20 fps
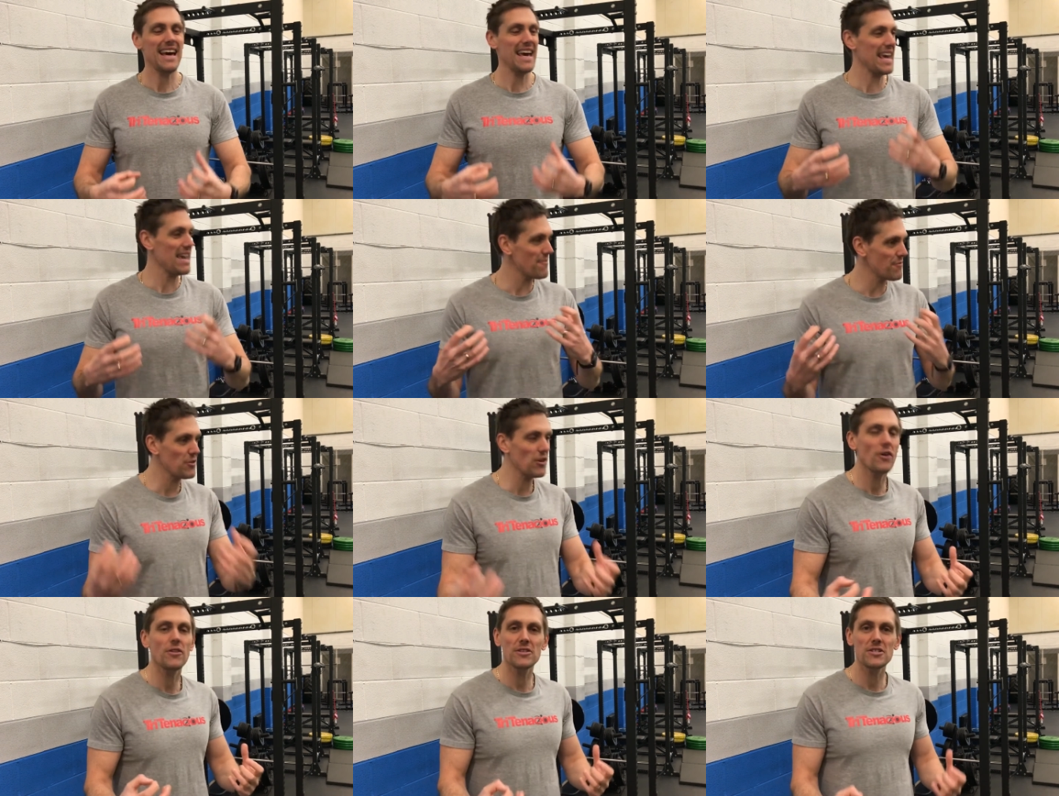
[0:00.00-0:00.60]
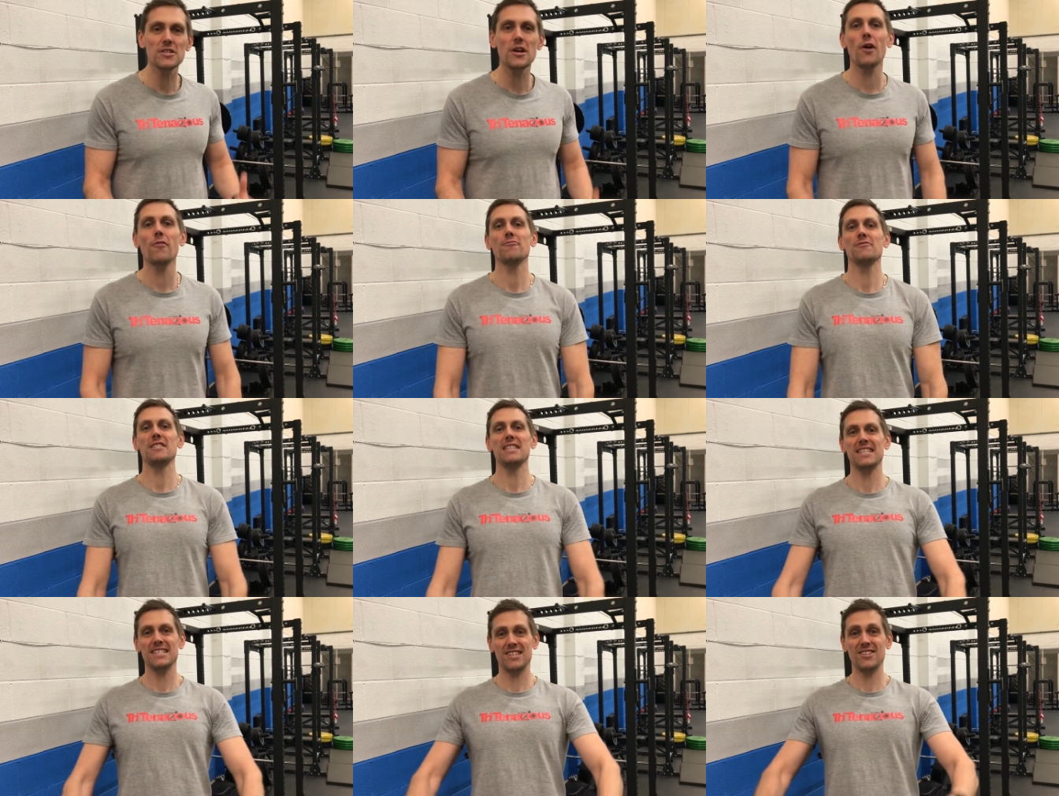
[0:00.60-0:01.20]
Even though there's no
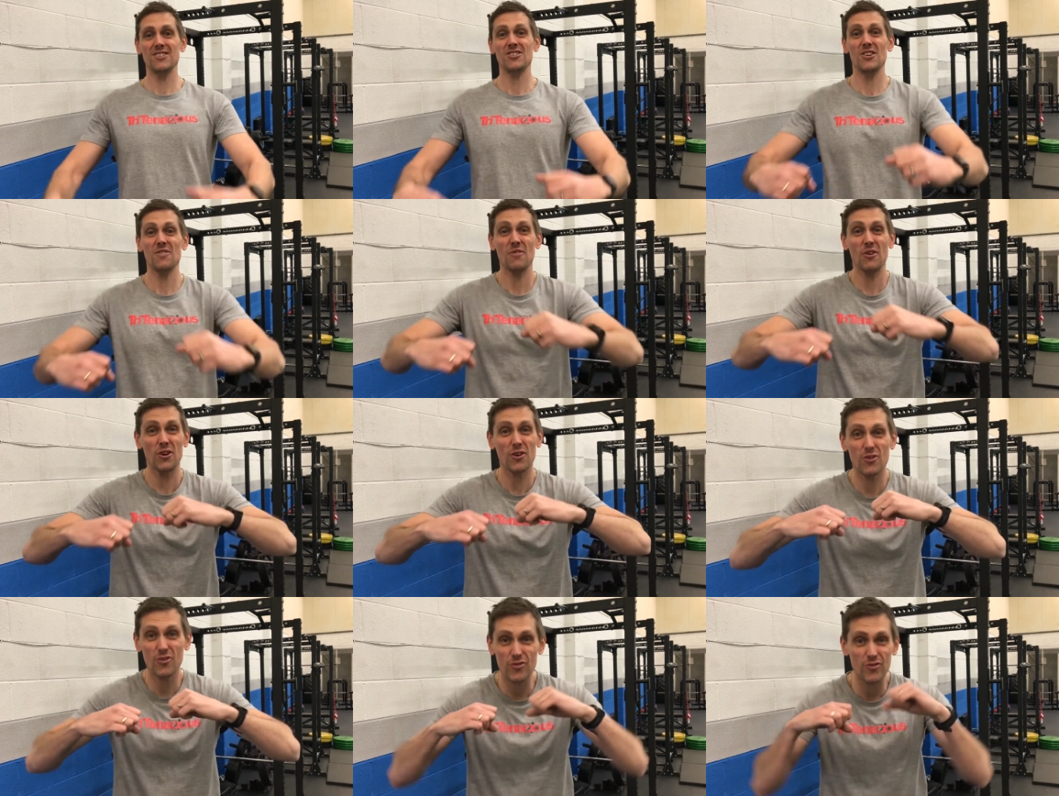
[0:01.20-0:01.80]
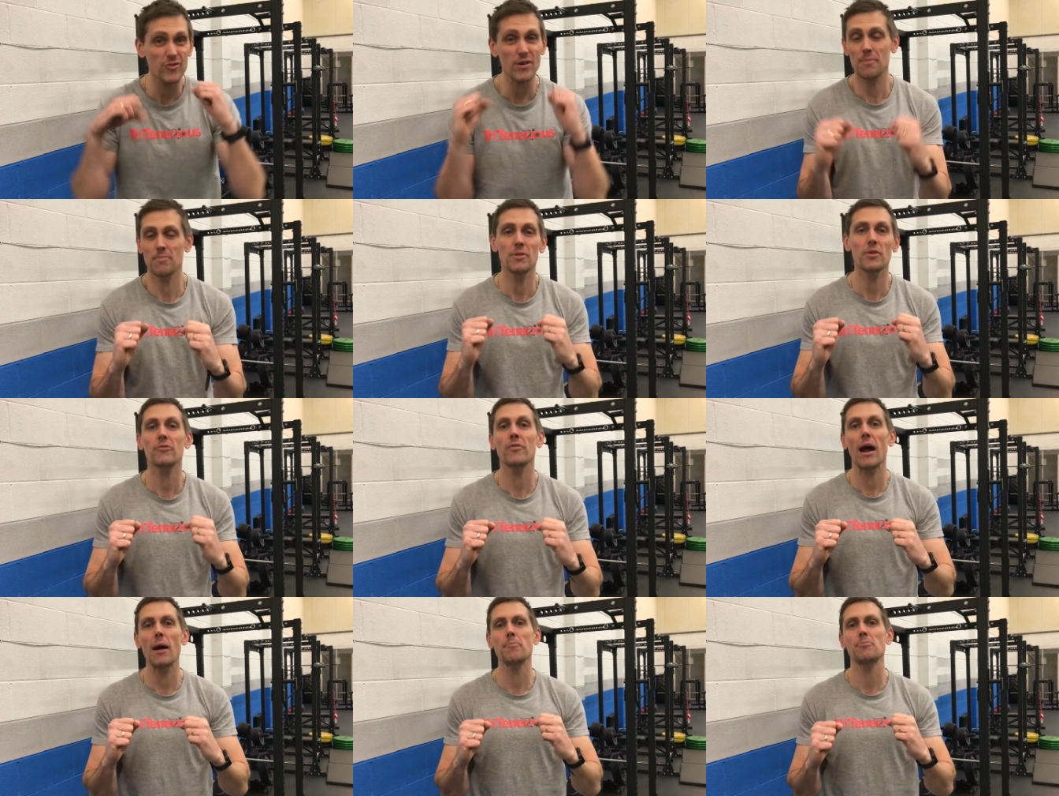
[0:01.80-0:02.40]
resistance, you've got to grip
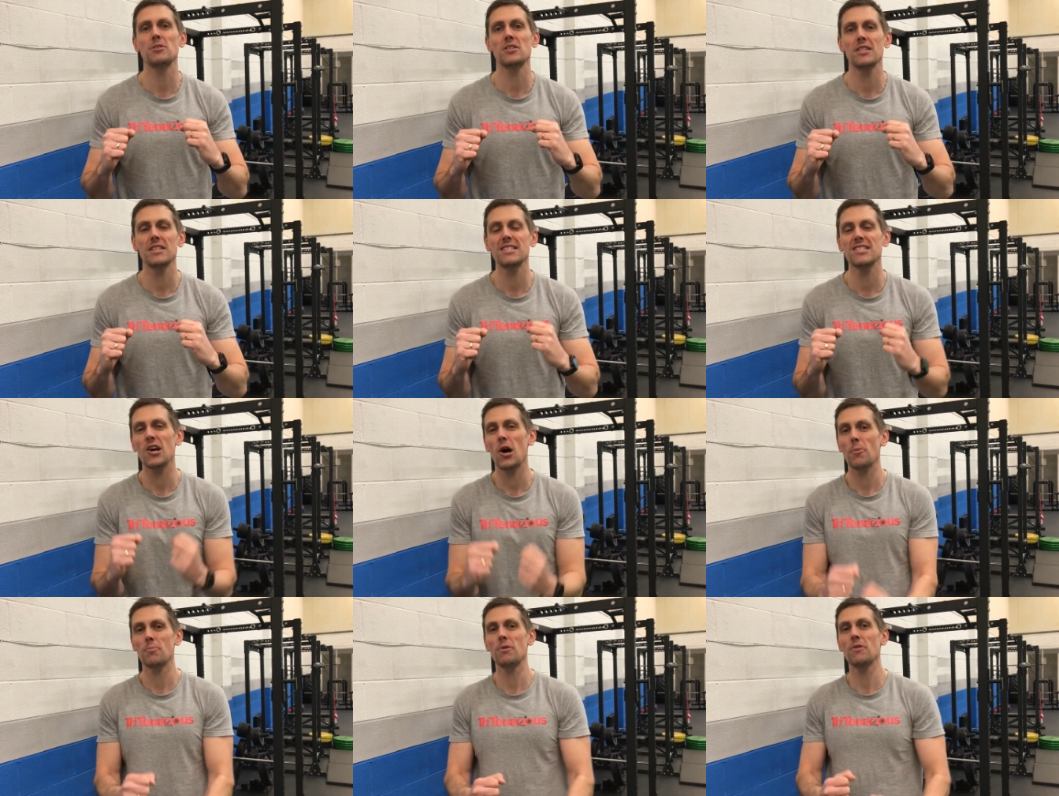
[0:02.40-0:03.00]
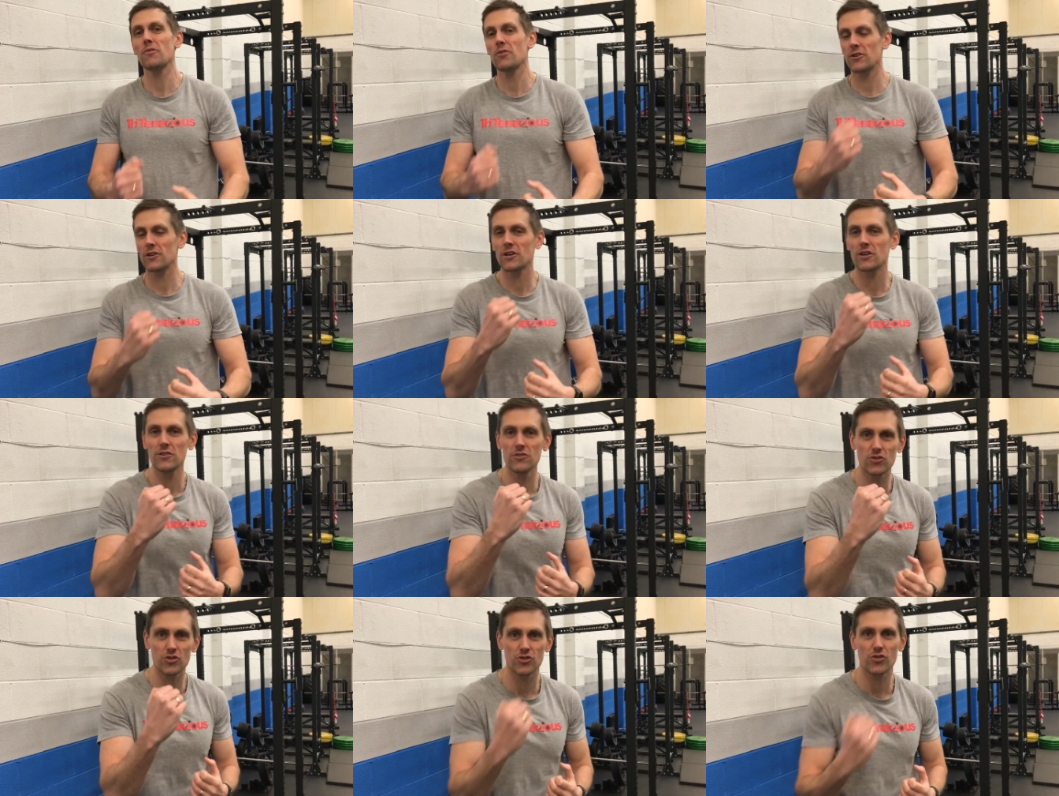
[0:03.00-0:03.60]
the reps at the top, you've got to
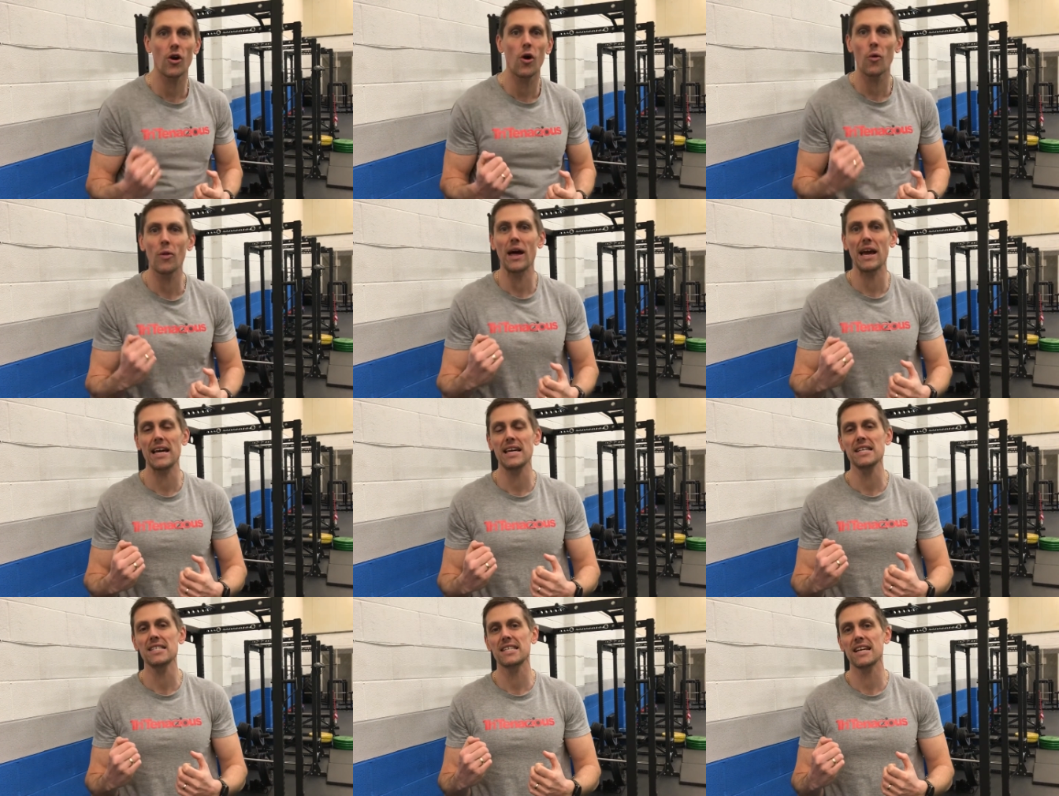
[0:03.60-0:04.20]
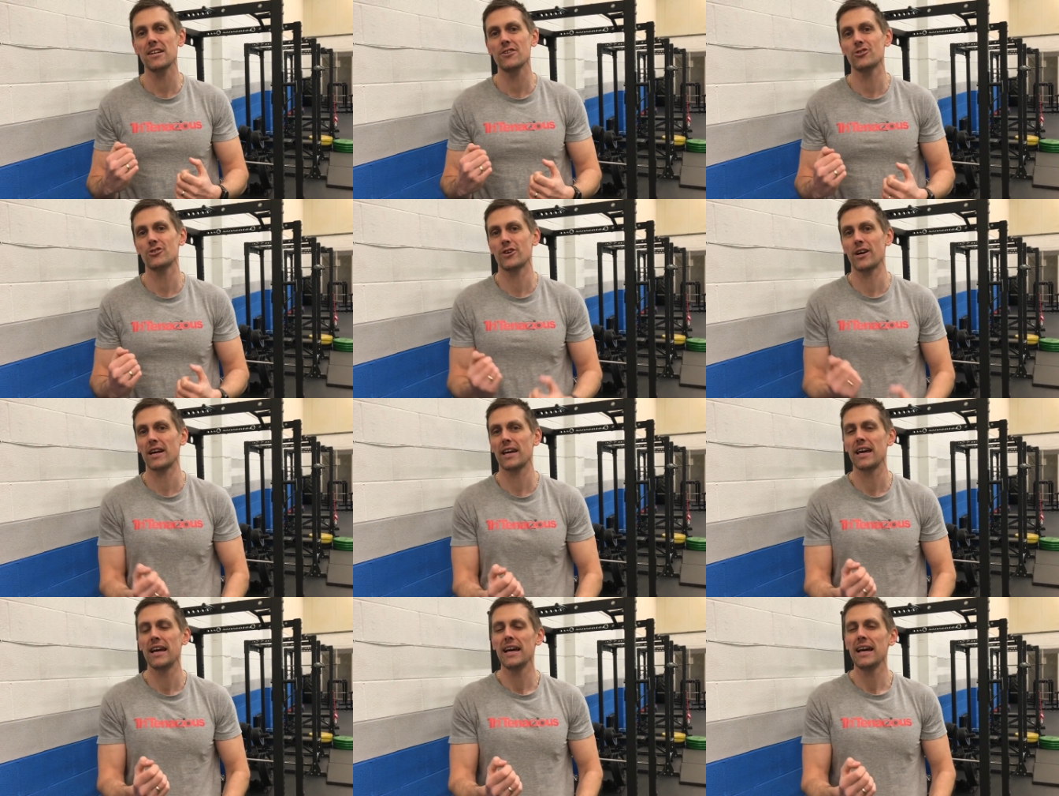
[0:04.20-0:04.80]
control that
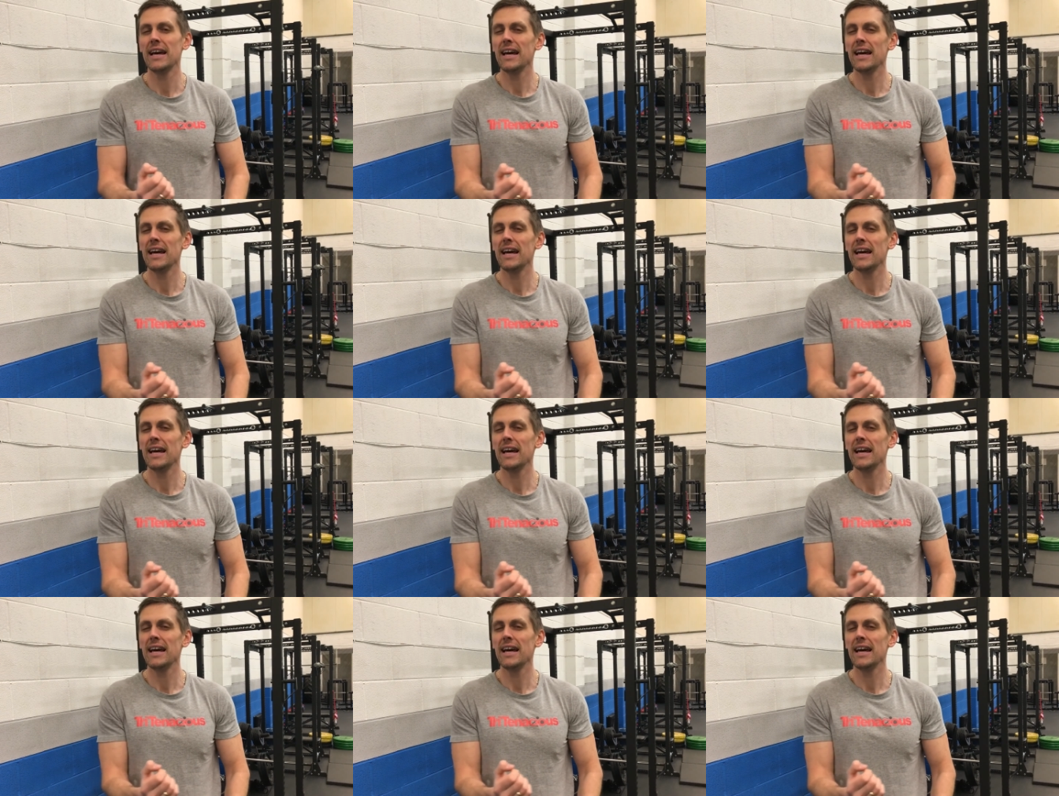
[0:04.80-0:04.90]
eccentric